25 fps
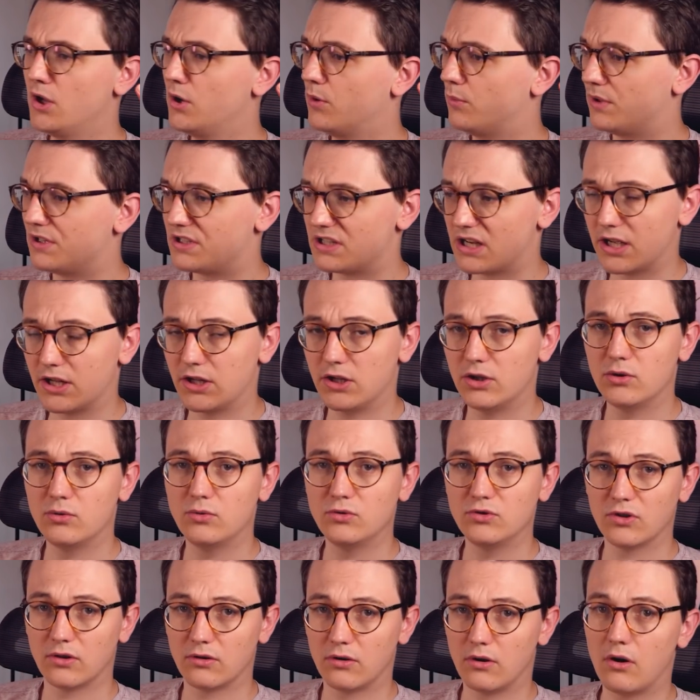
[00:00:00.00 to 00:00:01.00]
which I
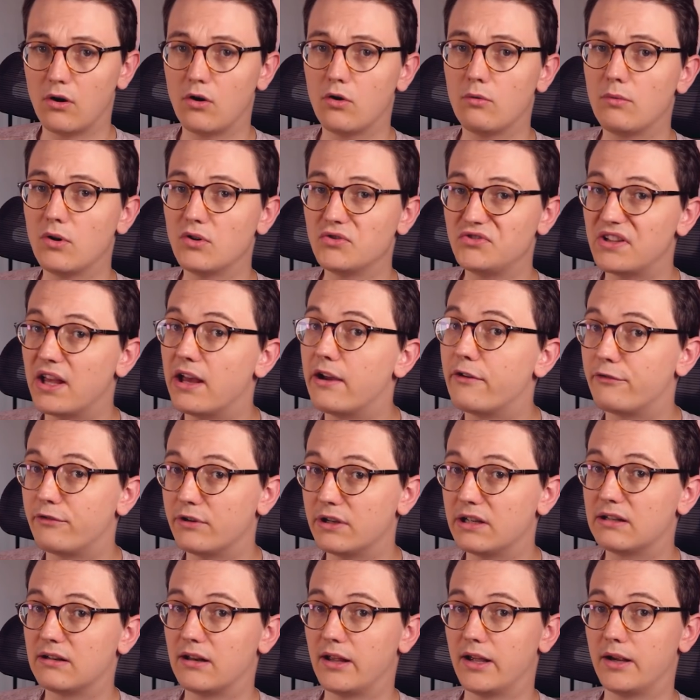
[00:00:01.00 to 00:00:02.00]
use on almost every
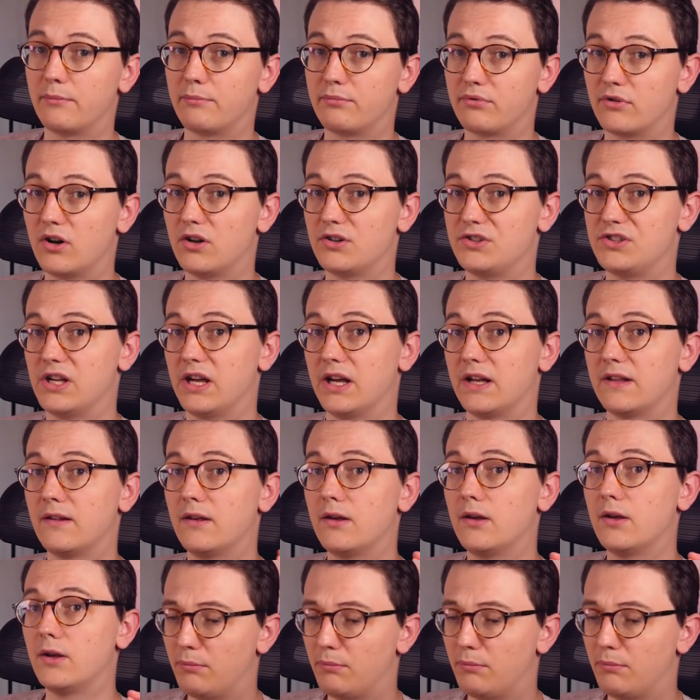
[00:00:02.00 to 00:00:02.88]
client project